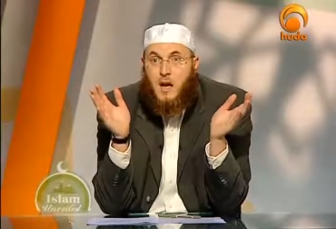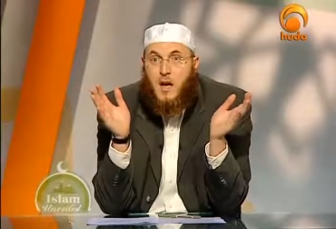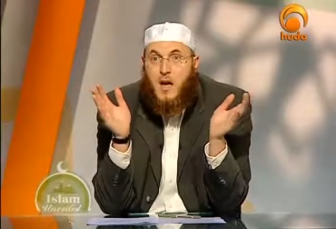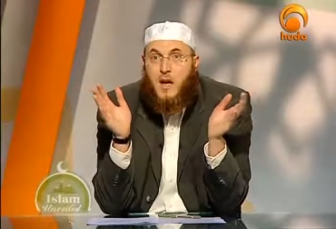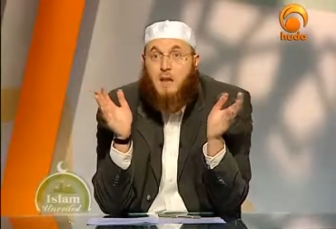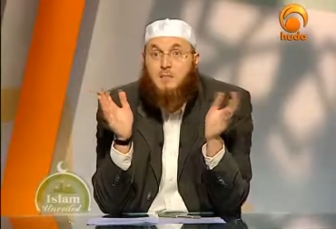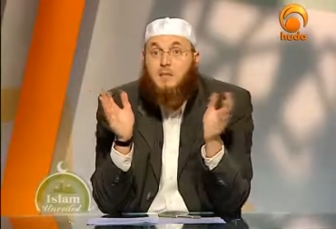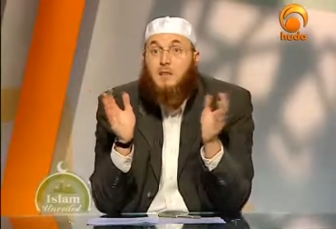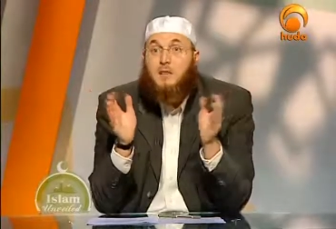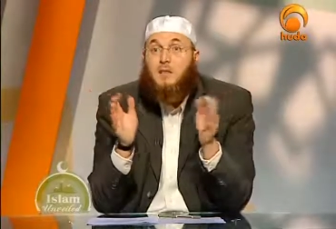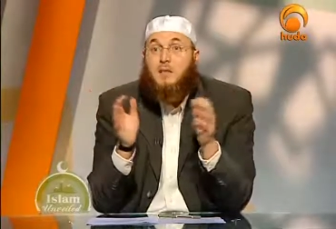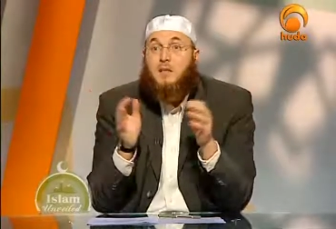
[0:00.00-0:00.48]

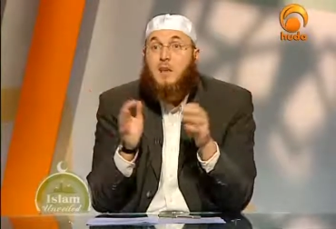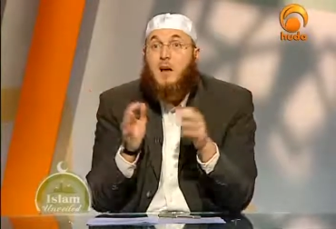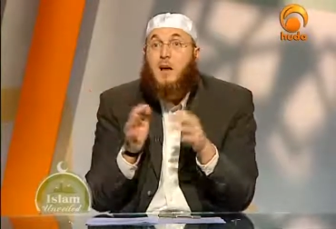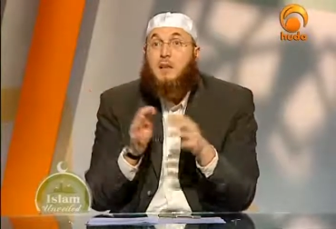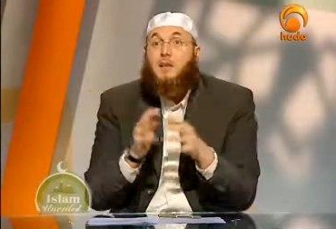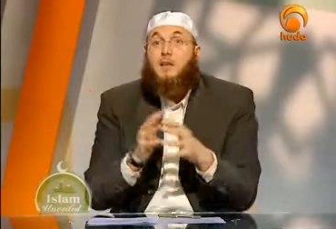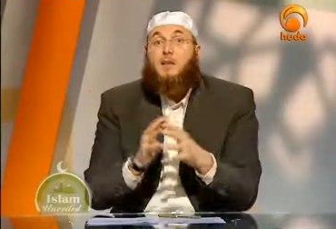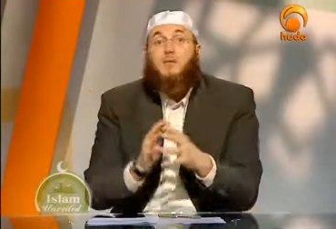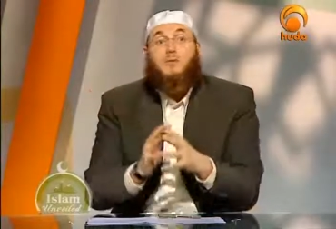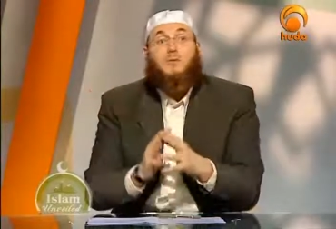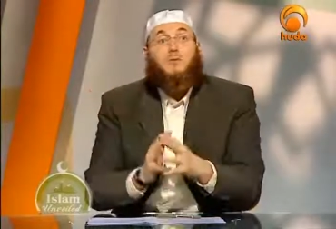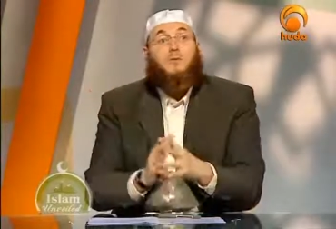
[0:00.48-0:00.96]
have
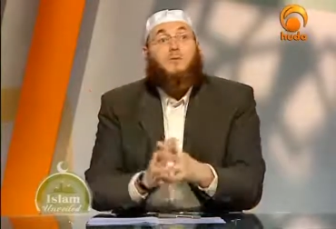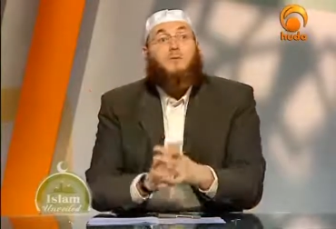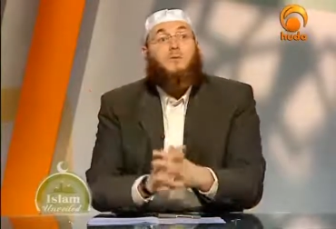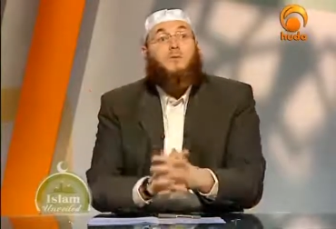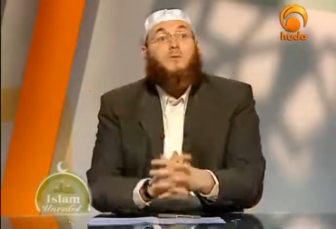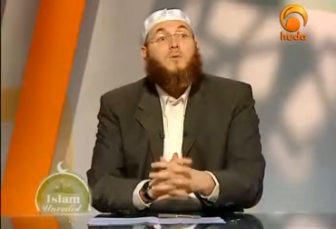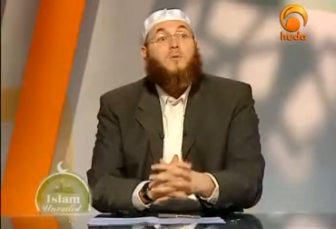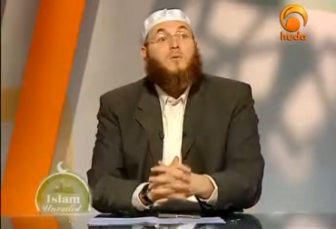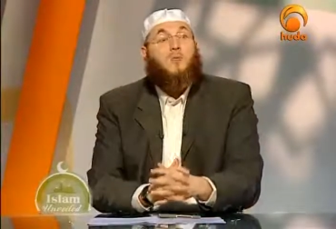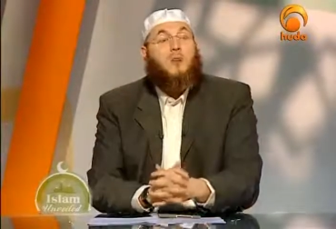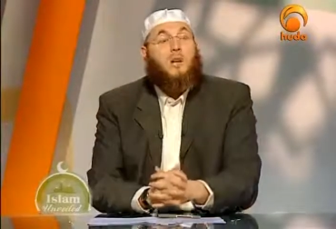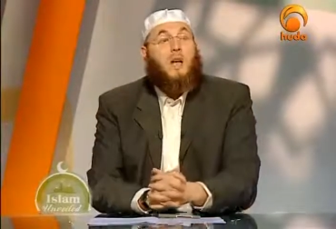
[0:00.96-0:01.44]
decided
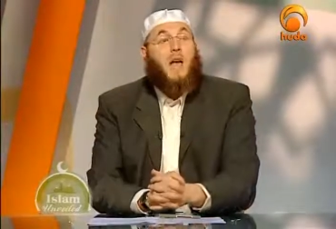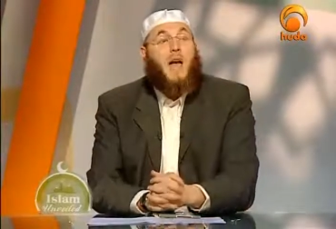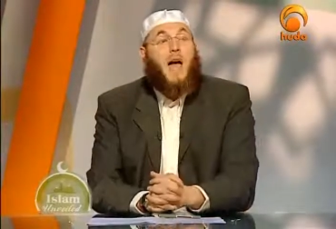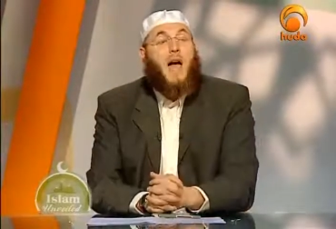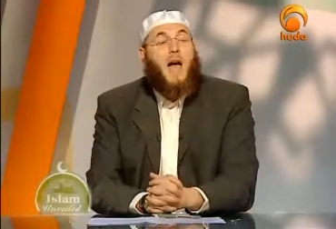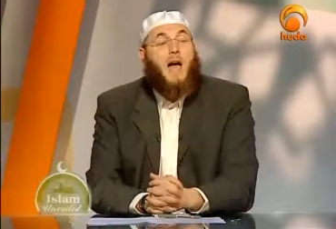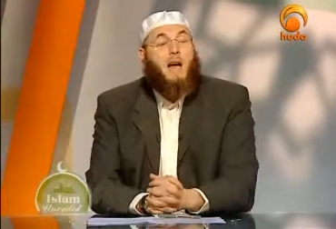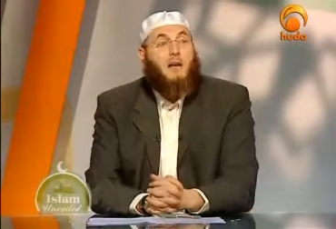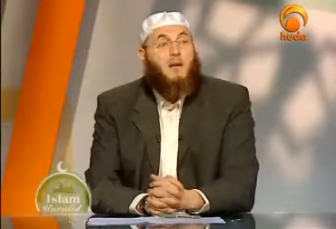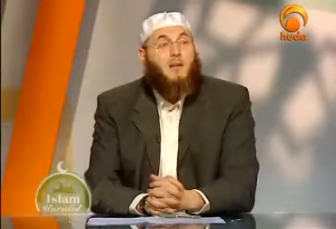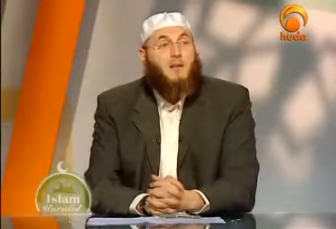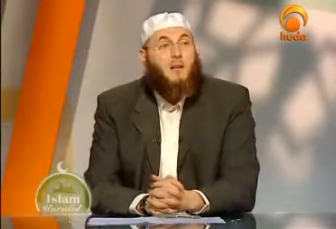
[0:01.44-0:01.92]
to
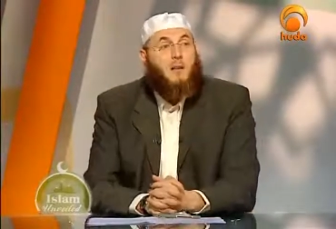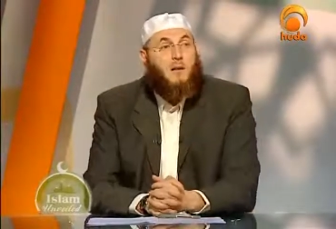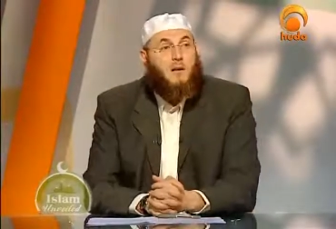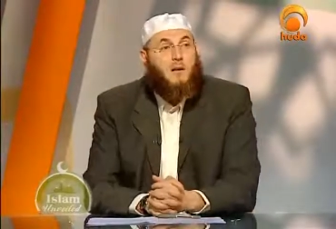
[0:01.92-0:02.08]
react